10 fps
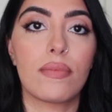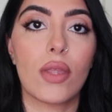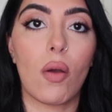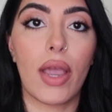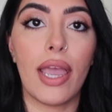
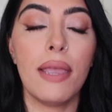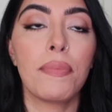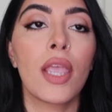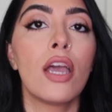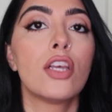Okay,
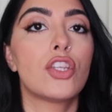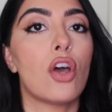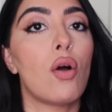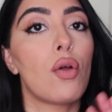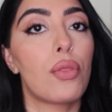
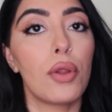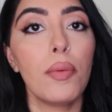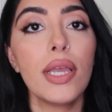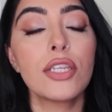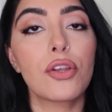so 3
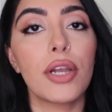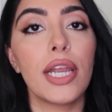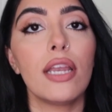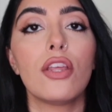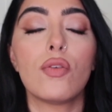weeks
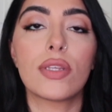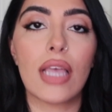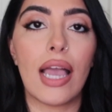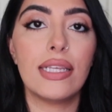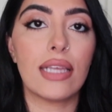green, you
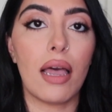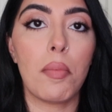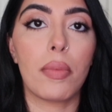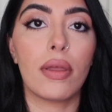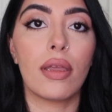size
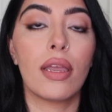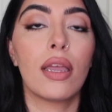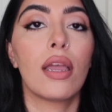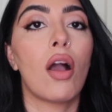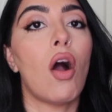up.
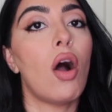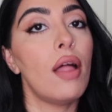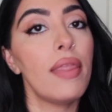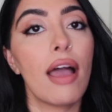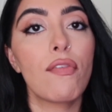
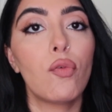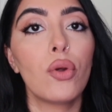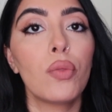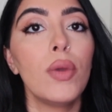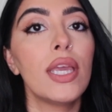On that
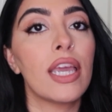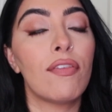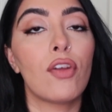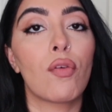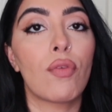4th week,
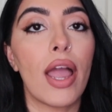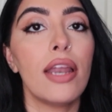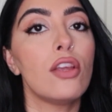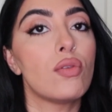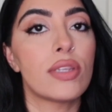if you're
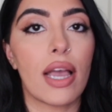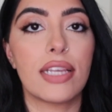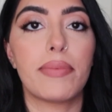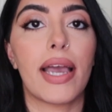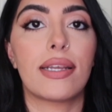red, you
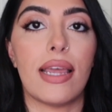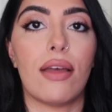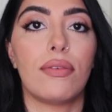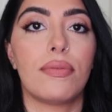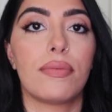size back
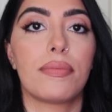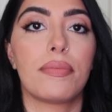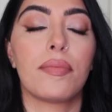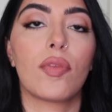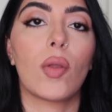down.
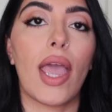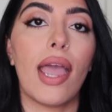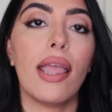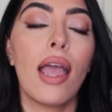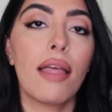
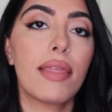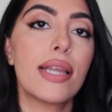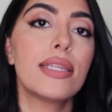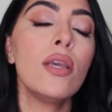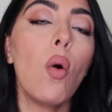Okay,
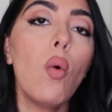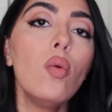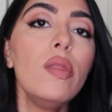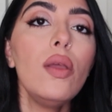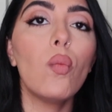that is the
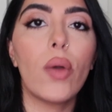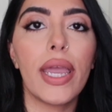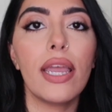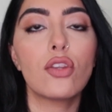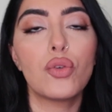only
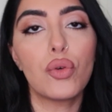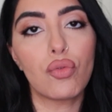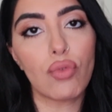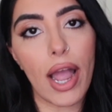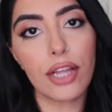way to
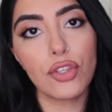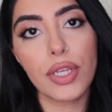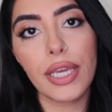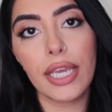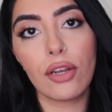
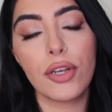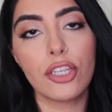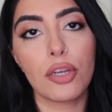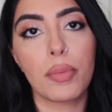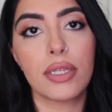gradually
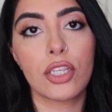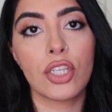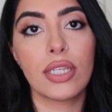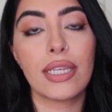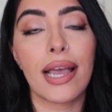increase your
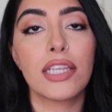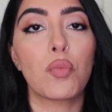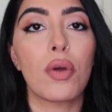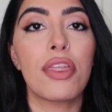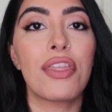position
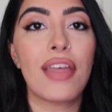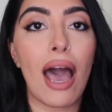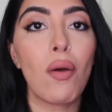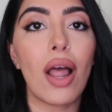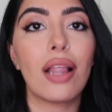size
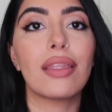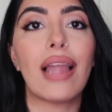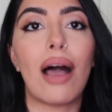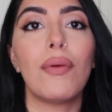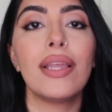without
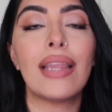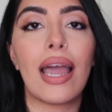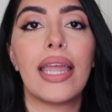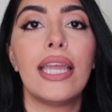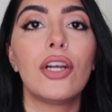allowing
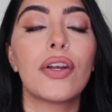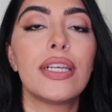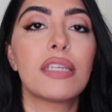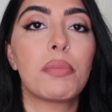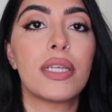that
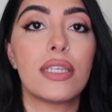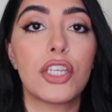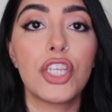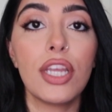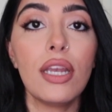increased
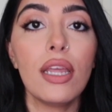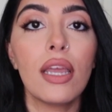position